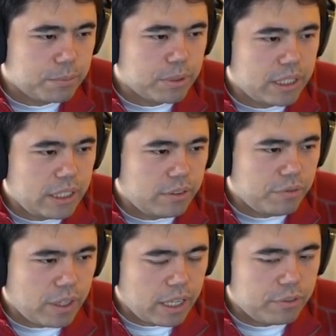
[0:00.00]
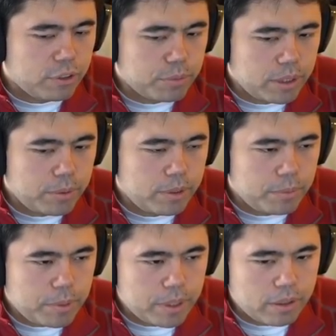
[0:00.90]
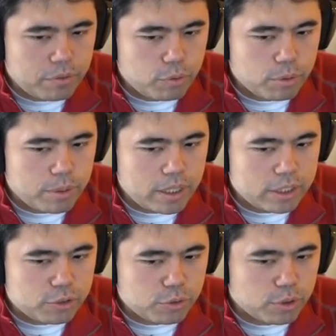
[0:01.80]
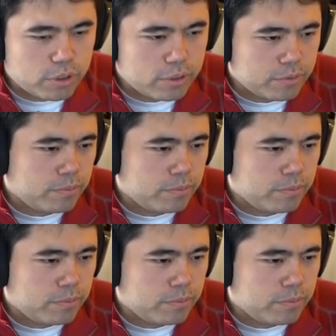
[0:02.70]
Can play e5 here maybe. Maybe uh, f4, maybe h4.